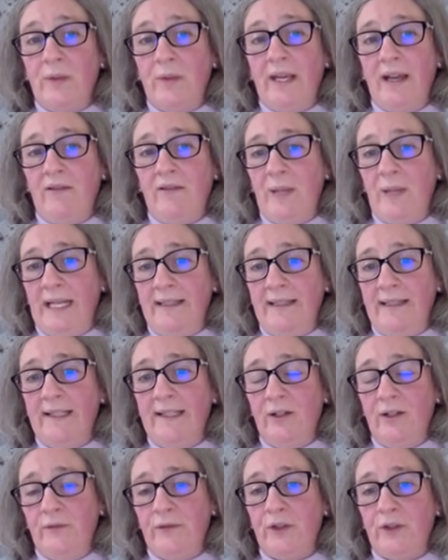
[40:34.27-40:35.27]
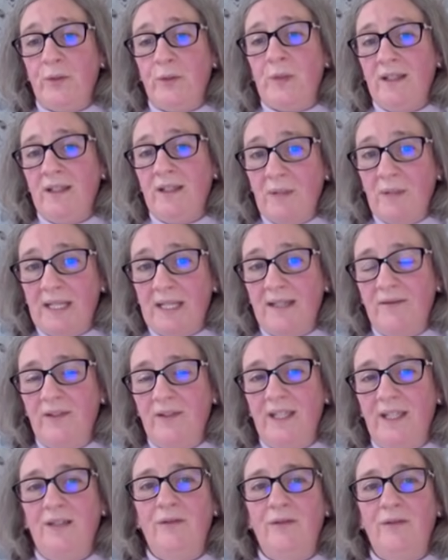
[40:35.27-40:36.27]
we have plenty of
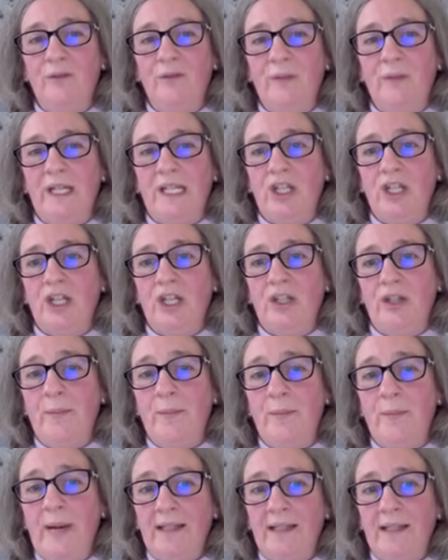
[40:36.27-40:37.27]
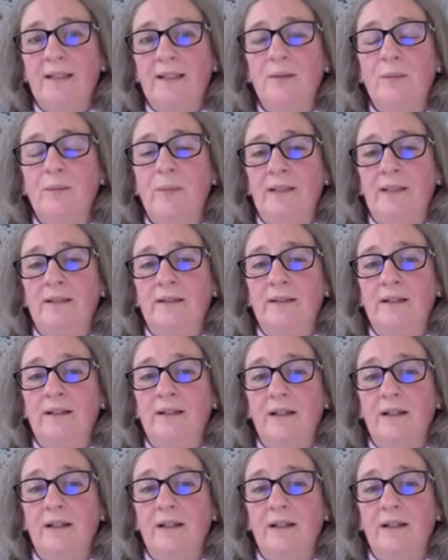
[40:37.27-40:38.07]
substance-specific information on the PACT, but